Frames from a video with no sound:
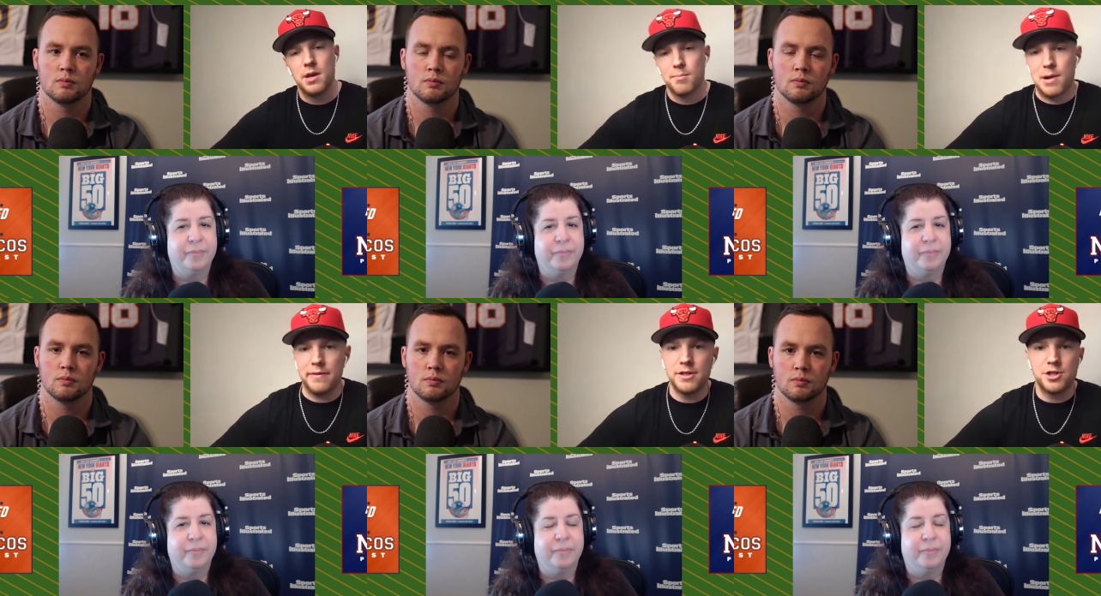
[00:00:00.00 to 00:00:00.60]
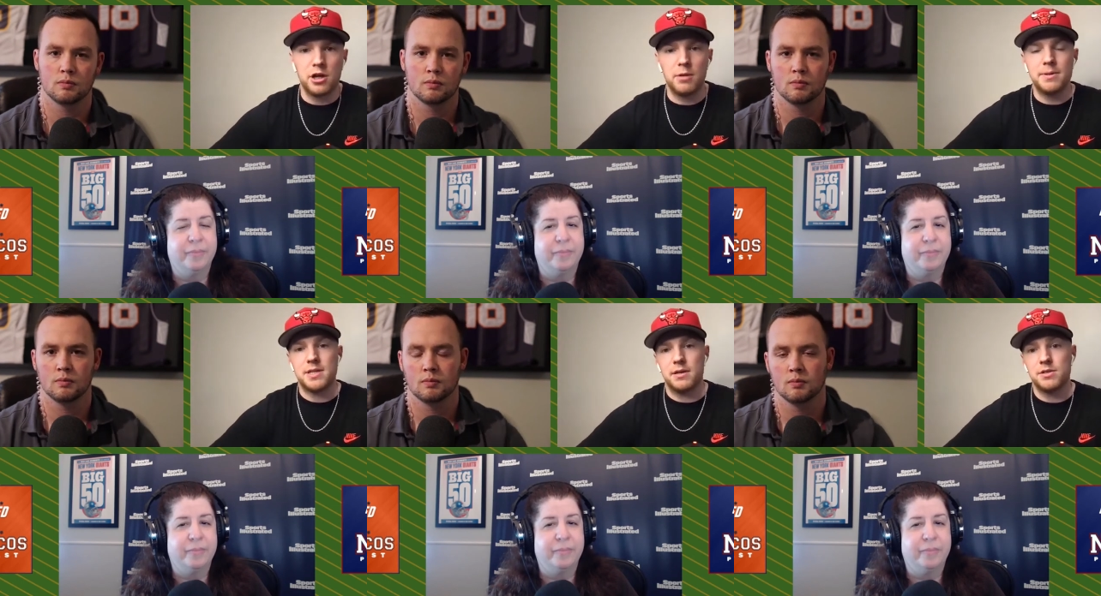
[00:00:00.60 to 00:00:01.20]
Speaker 1: bradley chubb it
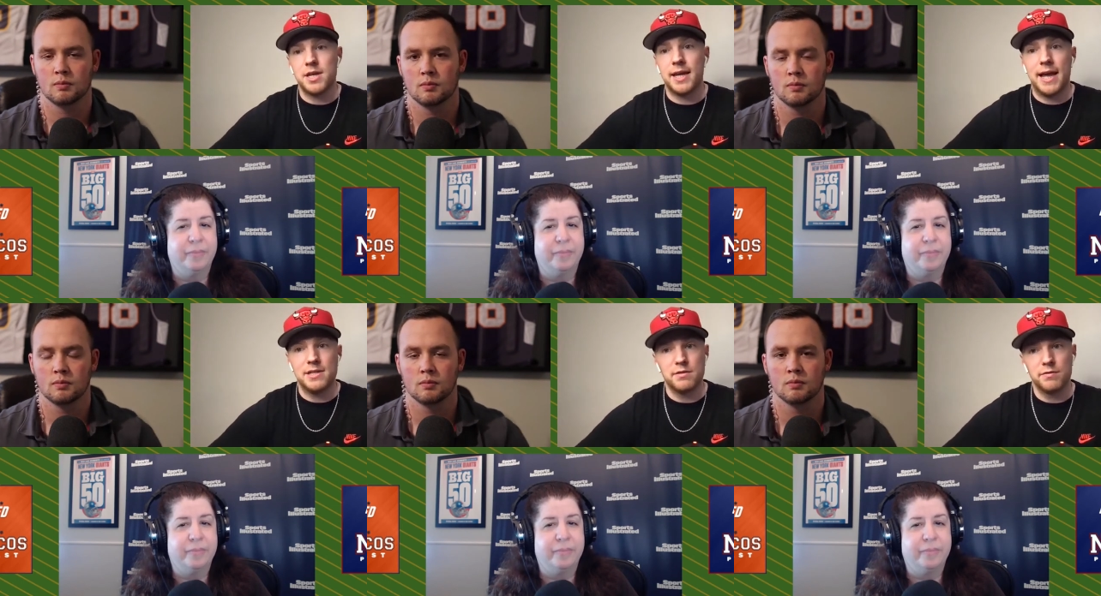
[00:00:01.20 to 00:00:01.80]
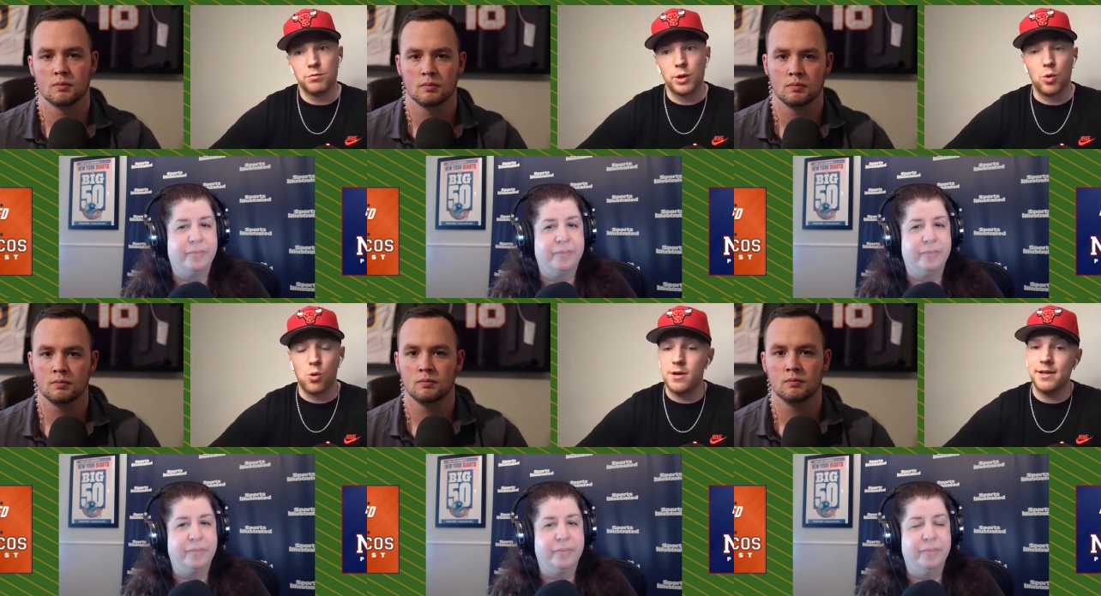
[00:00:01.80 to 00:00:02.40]
sounds like as of
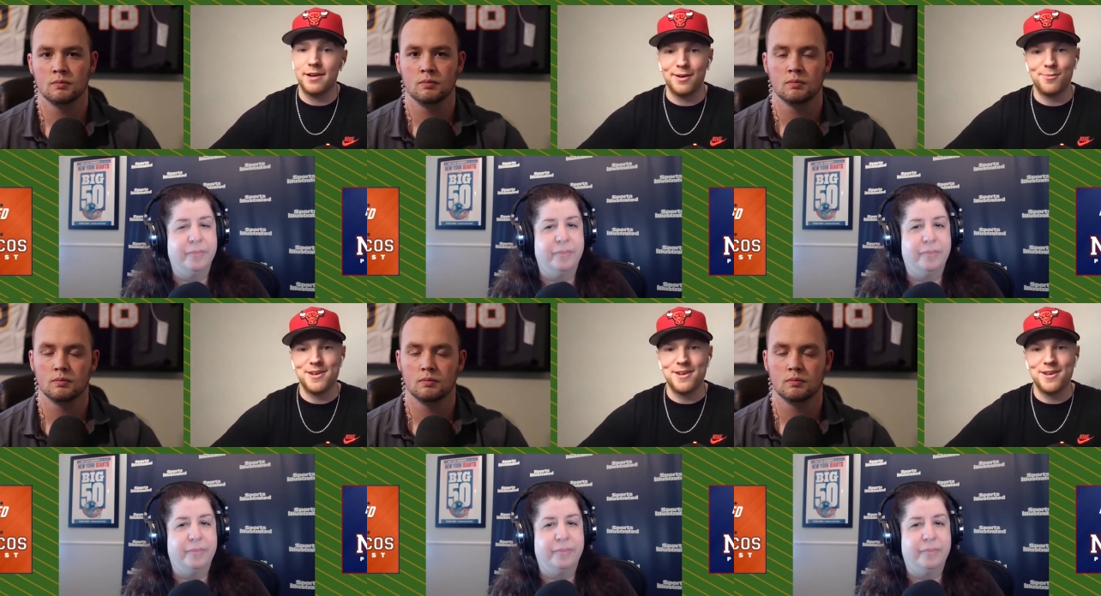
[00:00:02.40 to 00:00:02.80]
recording on